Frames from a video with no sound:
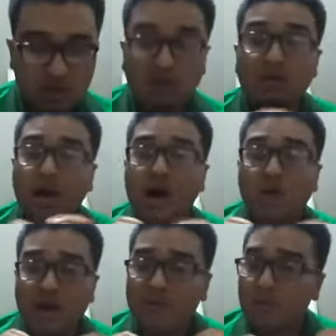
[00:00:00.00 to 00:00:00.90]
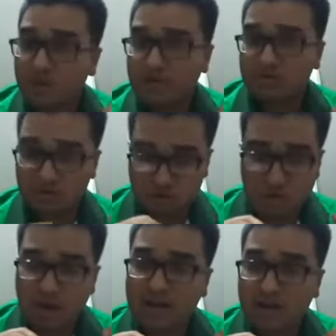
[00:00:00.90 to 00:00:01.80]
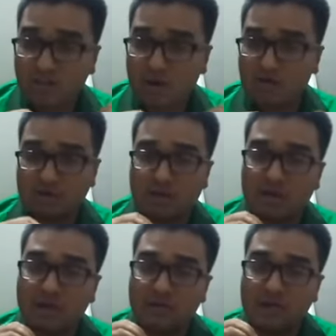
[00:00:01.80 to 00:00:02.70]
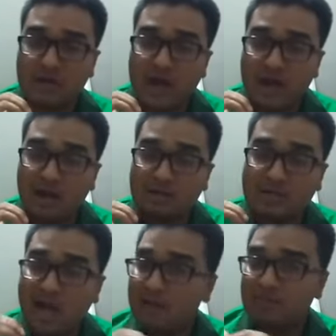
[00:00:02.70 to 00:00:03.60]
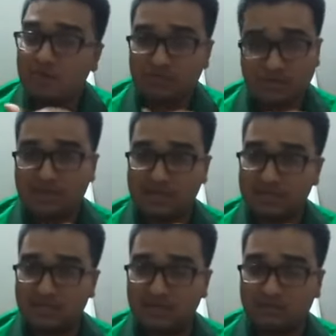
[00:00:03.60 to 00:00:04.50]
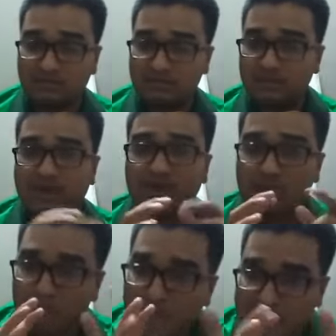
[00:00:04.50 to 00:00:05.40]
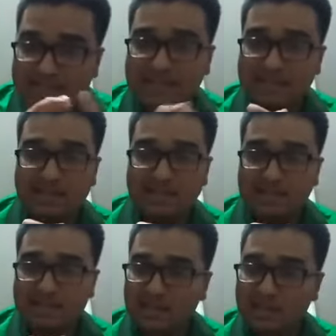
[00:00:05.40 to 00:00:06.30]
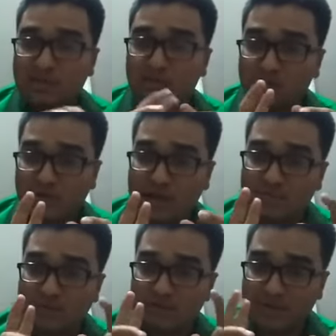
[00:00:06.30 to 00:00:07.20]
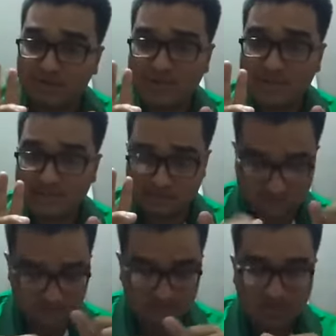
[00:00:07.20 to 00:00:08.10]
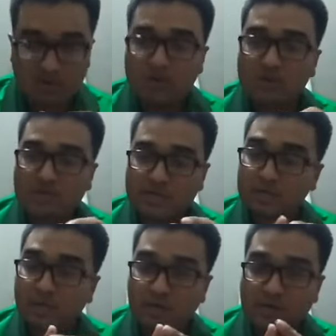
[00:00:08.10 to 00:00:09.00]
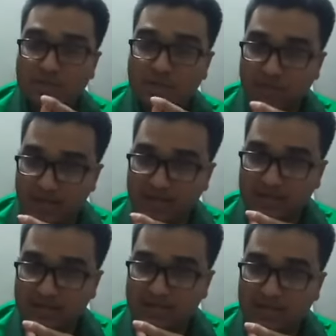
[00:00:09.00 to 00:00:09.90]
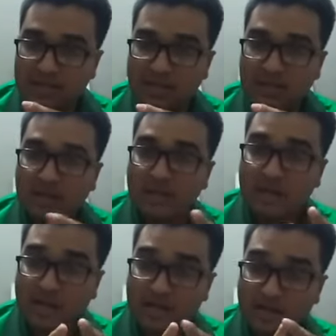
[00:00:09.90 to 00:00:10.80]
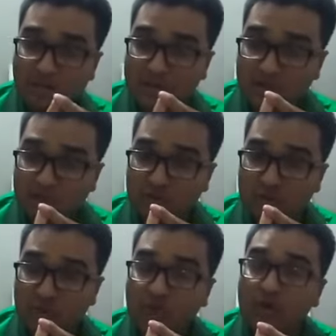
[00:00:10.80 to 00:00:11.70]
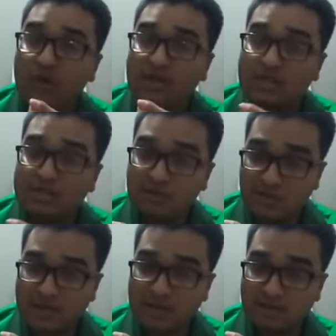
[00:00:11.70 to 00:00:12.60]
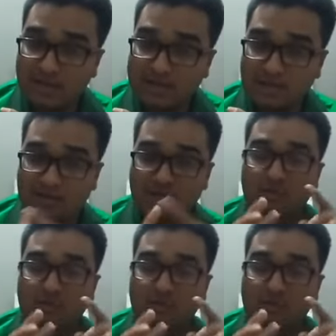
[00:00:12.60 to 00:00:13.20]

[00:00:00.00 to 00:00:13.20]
Now I am going to talk about the types of election. Basically, there are 2 types of elections. First of all, direct election, and number 2, indirect election.